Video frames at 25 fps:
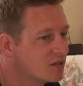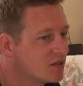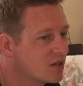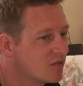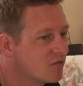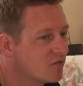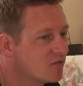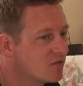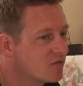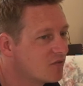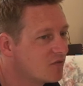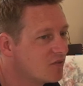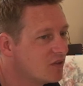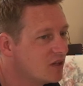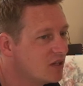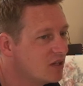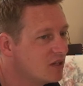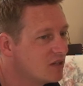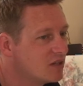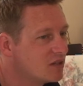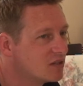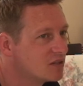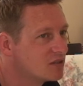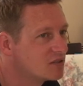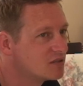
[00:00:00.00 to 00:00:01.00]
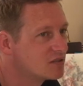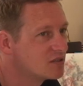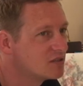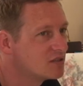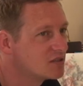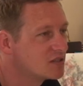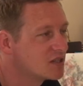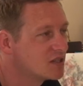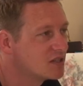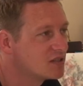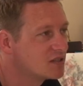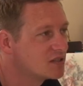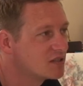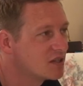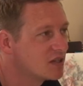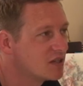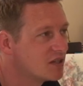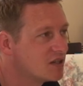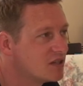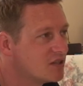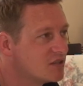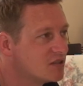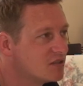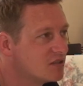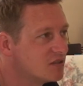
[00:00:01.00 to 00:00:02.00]
different feelings and
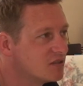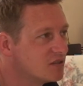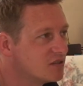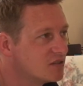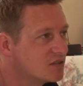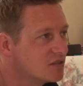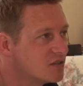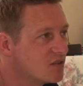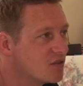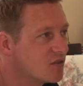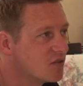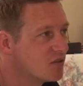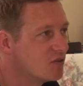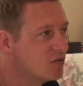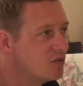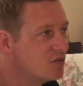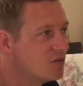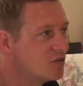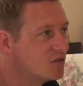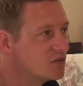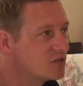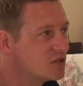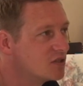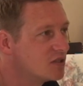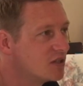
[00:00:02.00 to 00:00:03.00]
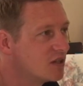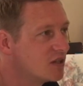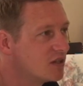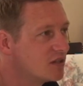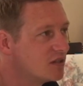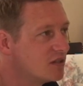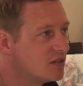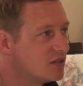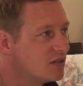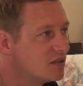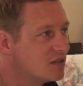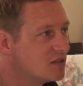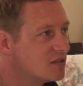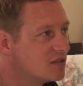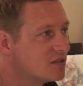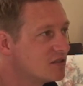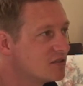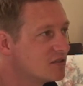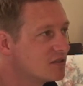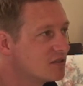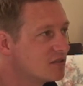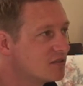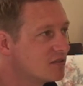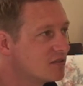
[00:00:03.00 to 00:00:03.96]
sensations and thoughts and ideas